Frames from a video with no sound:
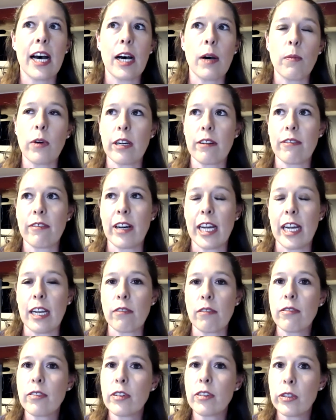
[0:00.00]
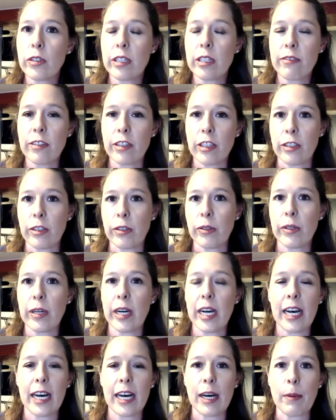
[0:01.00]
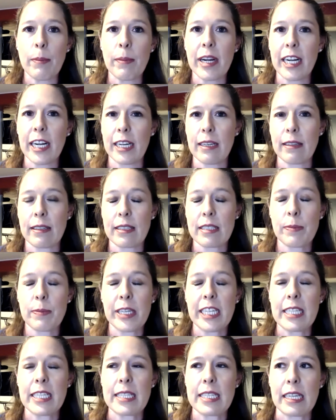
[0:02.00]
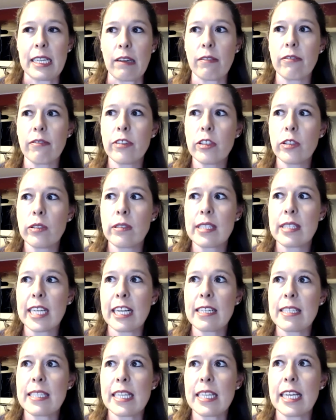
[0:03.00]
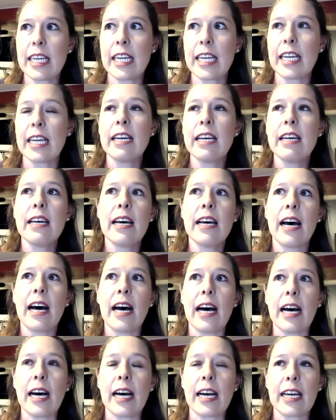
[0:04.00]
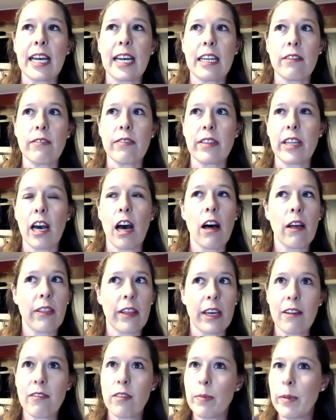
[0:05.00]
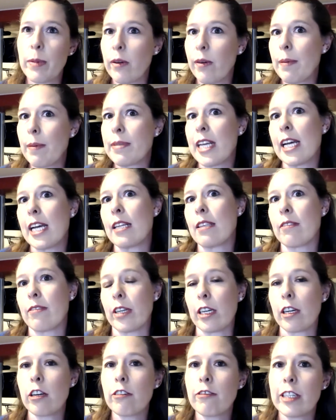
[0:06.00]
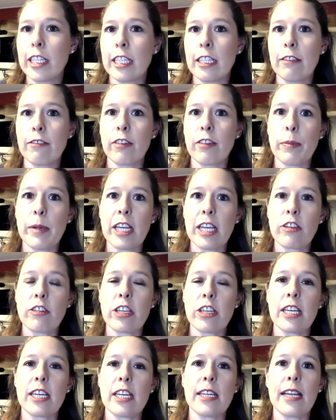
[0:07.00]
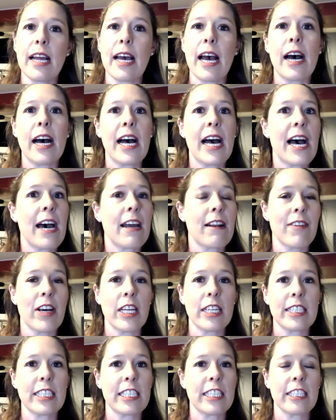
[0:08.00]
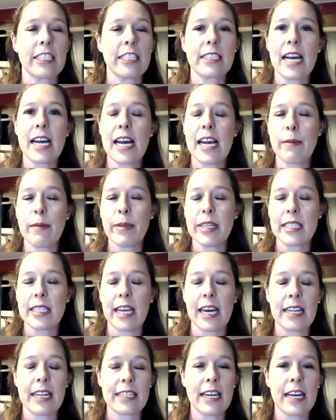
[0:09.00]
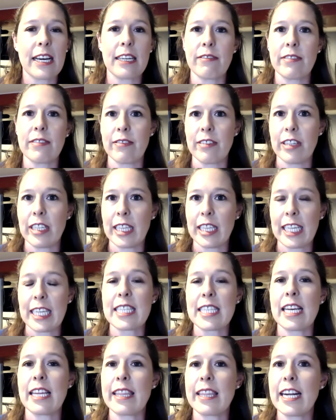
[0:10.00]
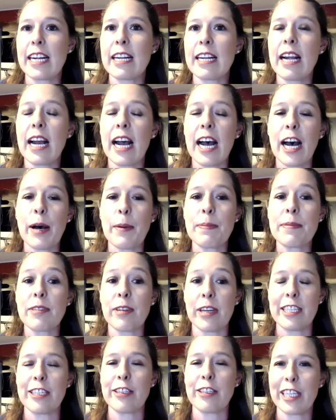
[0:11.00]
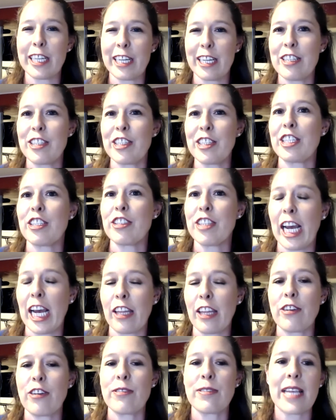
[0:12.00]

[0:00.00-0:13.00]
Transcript: where to find food if you are experiencing food scarcity, kind of all the government websites for COVID information, how to volunteer your time. It's got a ton of different links on there. So I do encourage you to check those